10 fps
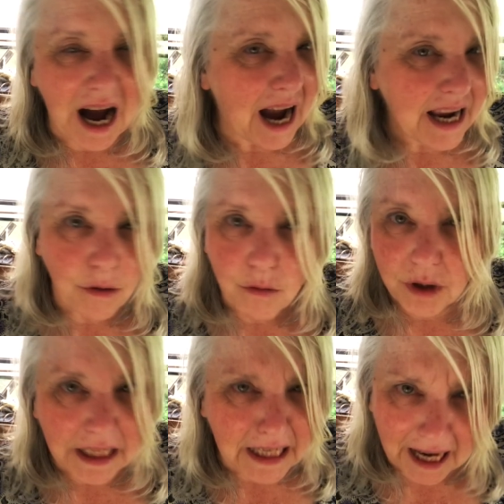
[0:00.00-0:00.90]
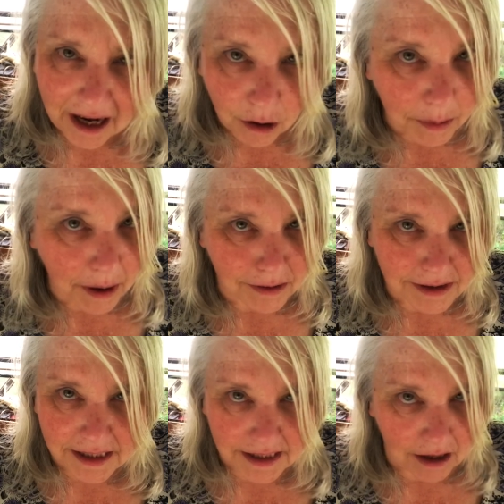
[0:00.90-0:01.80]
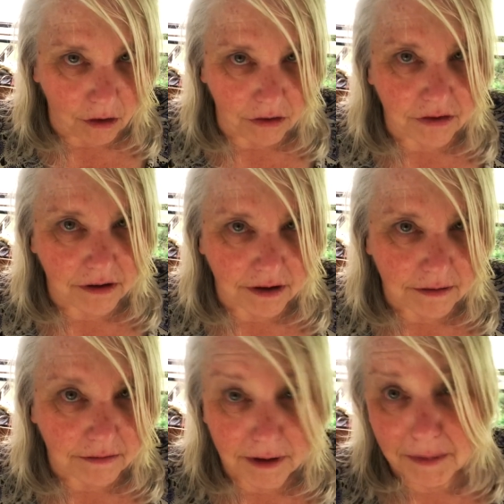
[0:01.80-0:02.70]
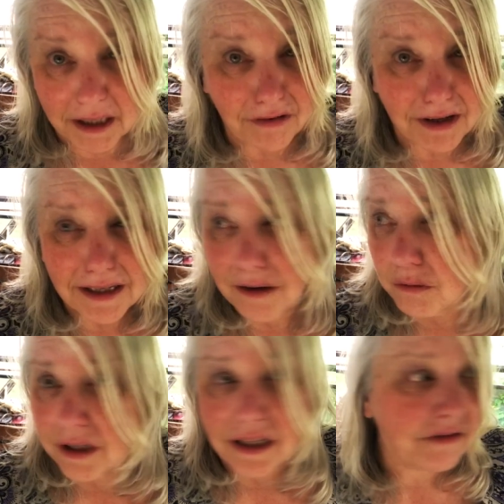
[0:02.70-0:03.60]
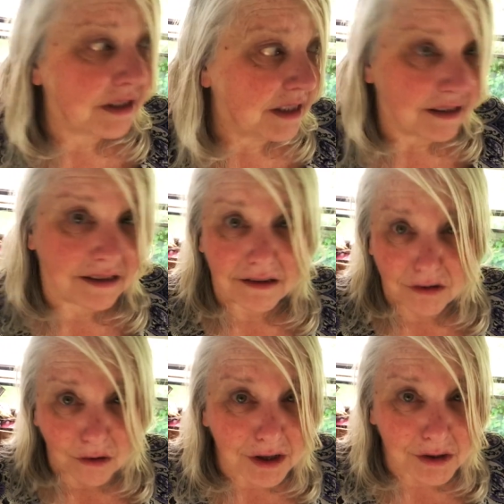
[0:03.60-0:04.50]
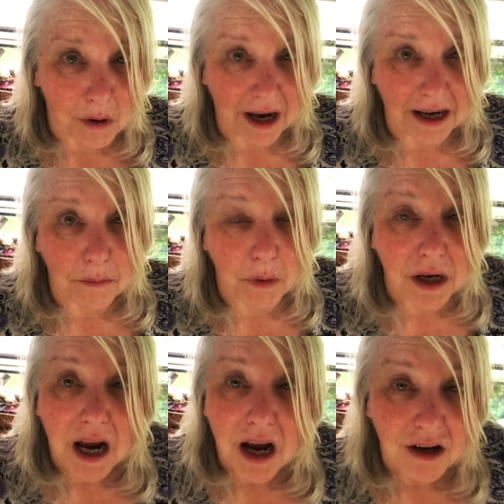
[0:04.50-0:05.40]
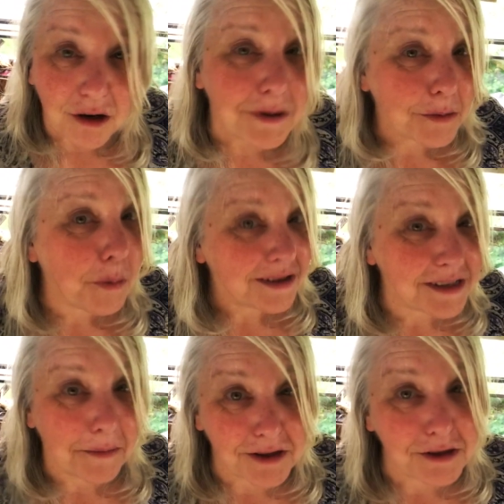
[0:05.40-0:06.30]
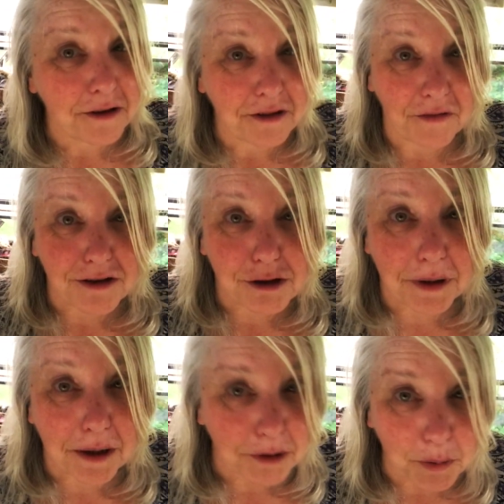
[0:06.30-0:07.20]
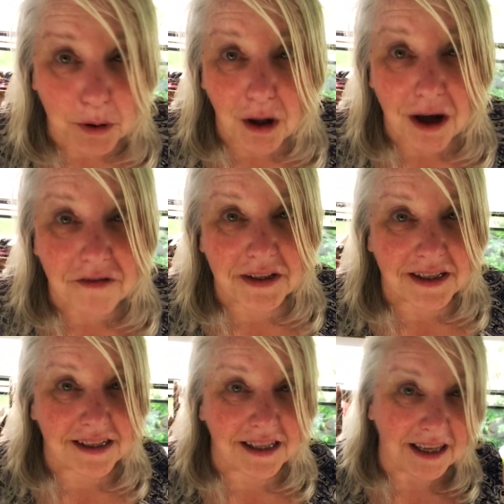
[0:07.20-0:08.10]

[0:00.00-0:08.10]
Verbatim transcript: I don't really care about stealth. I mean, if I did, I wouldn't live in this circus wagon, but you'd be surprised how much stealth I've actually been able to pull off in this